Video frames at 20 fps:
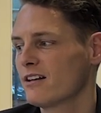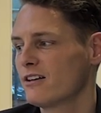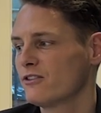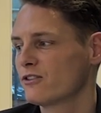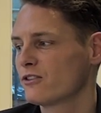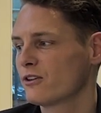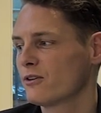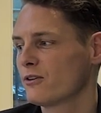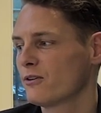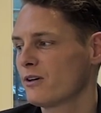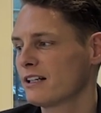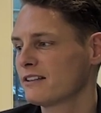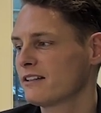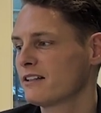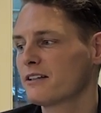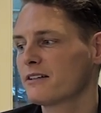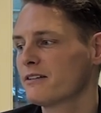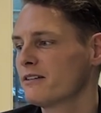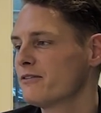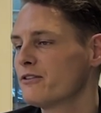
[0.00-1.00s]
So I
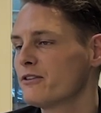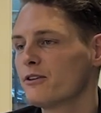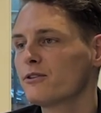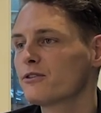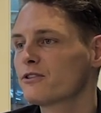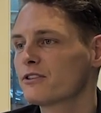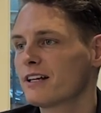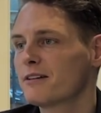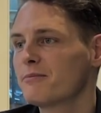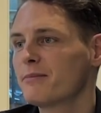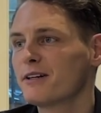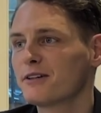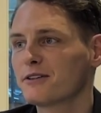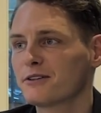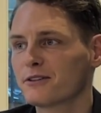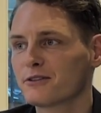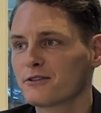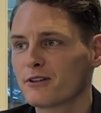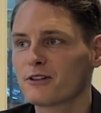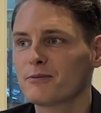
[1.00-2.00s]
think if you use 10 minutes
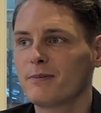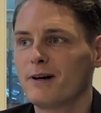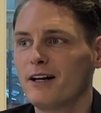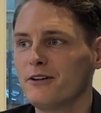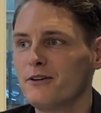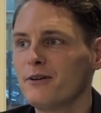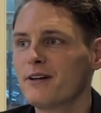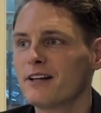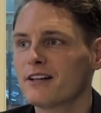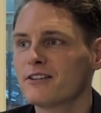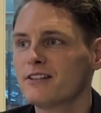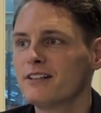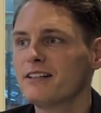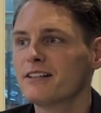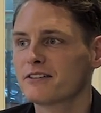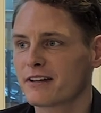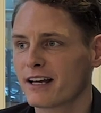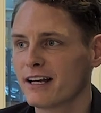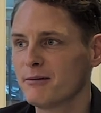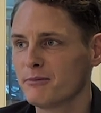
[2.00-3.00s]
on Trustpilot, you can see
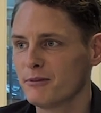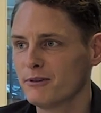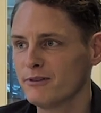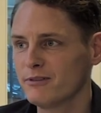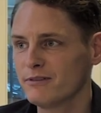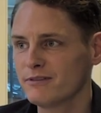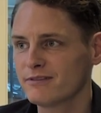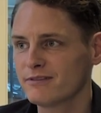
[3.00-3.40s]
it's scalable.